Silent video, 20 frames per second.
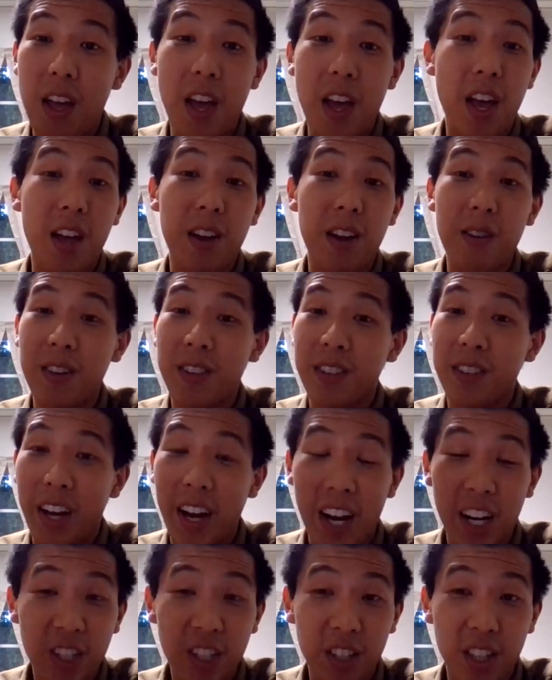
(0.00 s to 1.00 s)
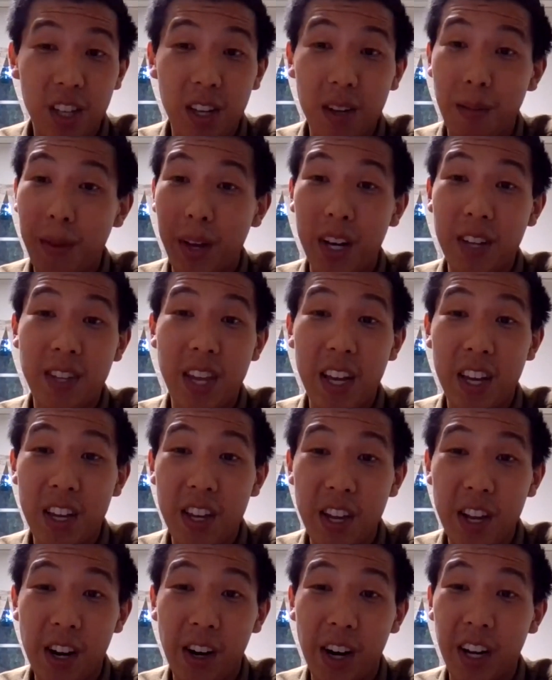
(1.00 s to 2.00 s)
And you decide, actually, I'm going to take a
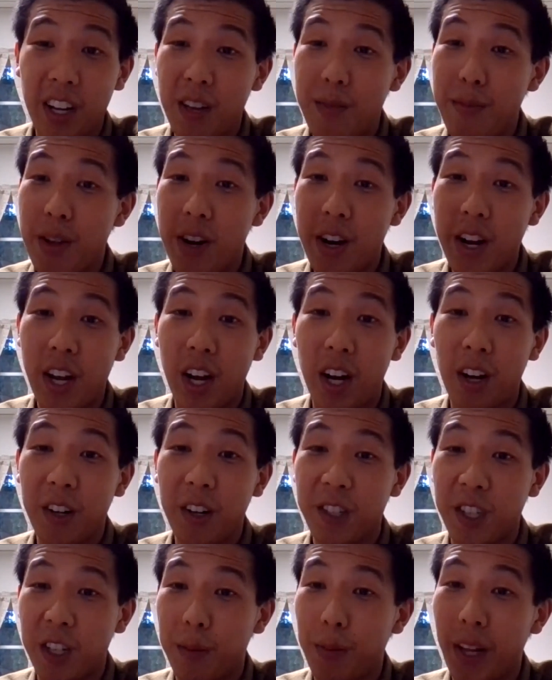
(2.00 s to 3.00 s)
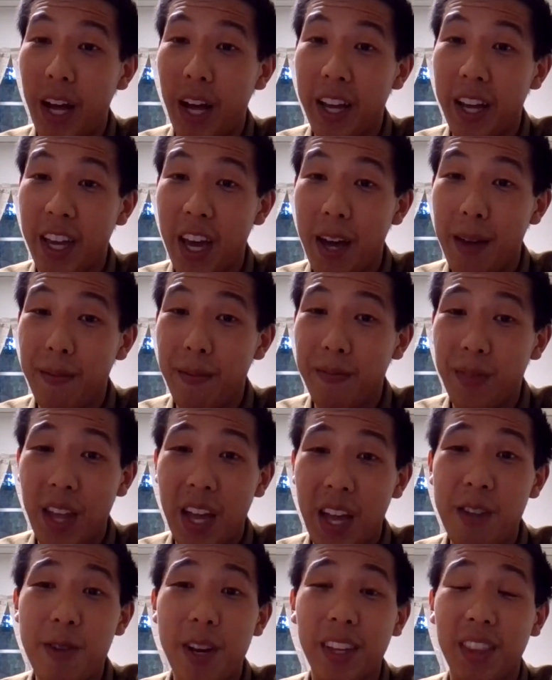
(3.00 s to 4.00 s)
year at community college and apply again,
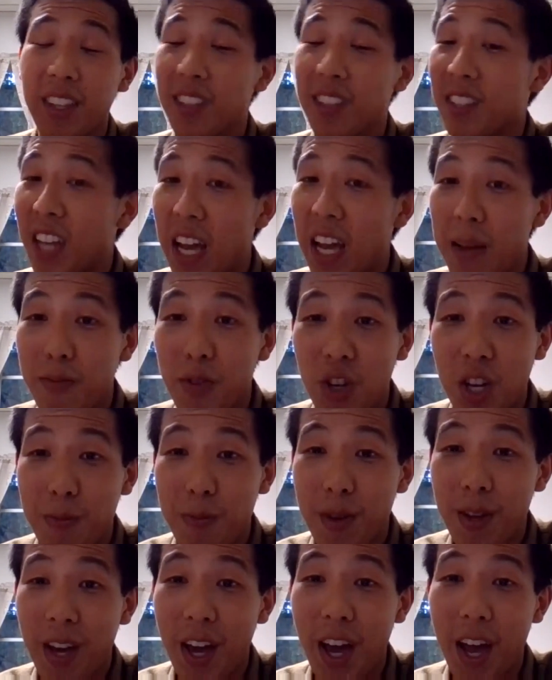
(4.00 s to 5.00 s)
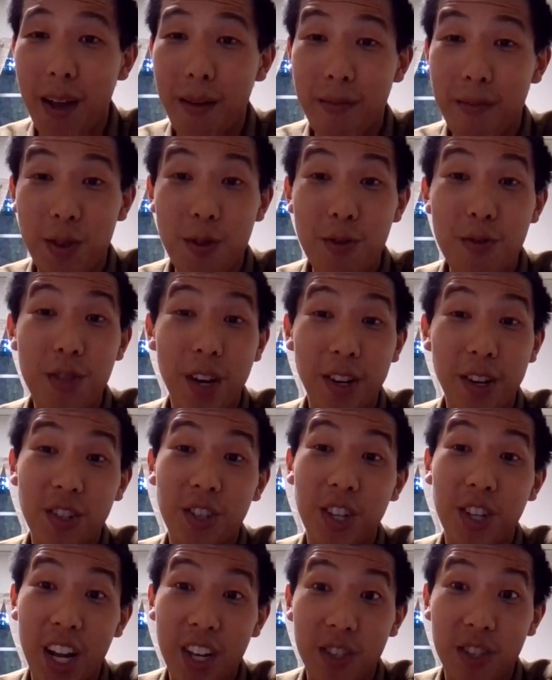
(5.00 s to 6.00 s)
and you get the same GPA, there's a
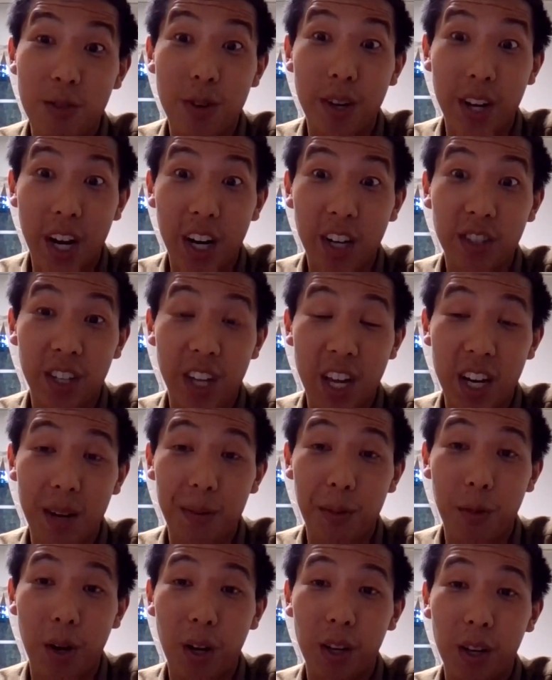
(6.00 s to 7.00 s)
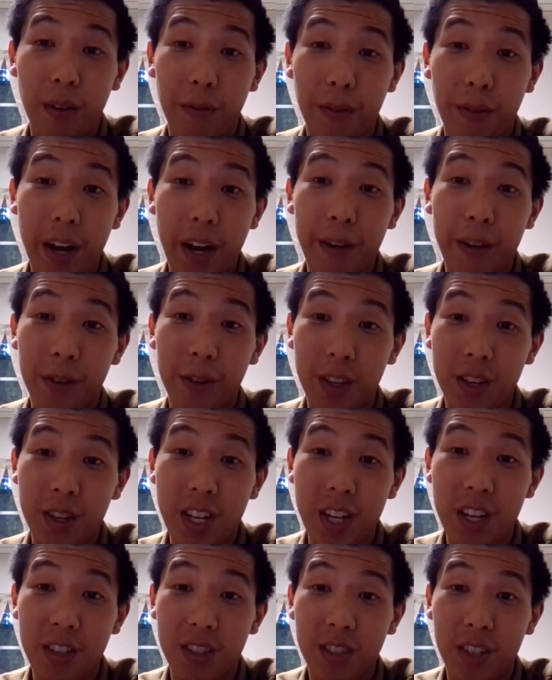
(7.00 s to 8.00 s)
chance you could actually end up qualifying for the
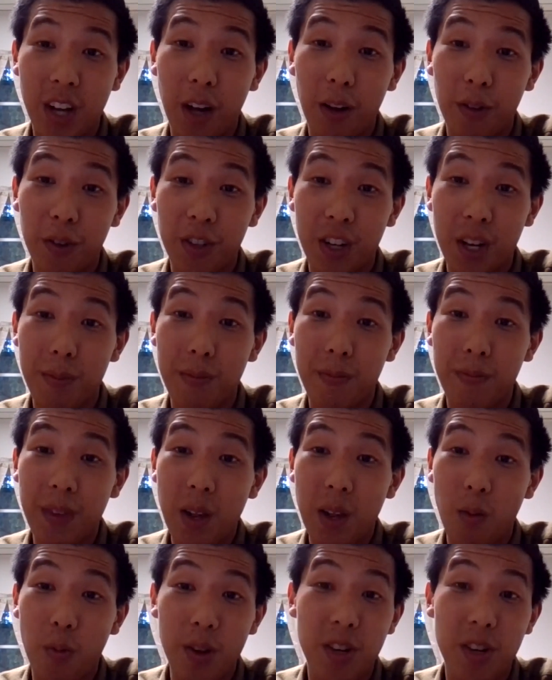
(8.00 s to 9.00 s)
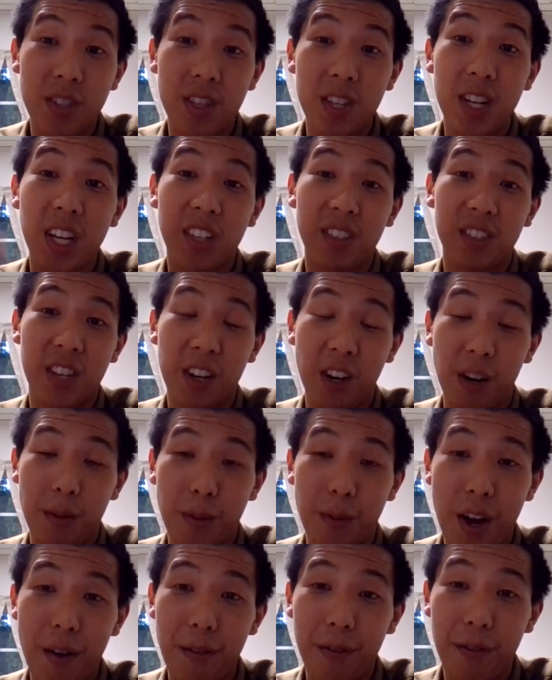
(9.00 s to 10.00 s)
dean's scholarship, which is the next tier
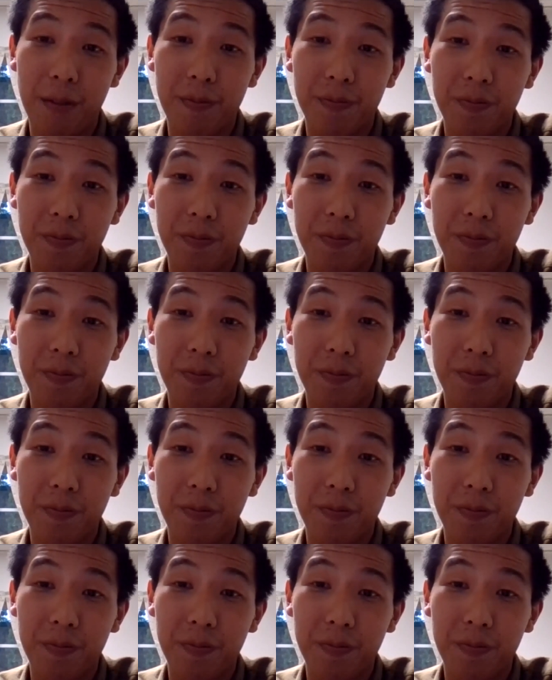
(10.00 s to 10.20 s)
above.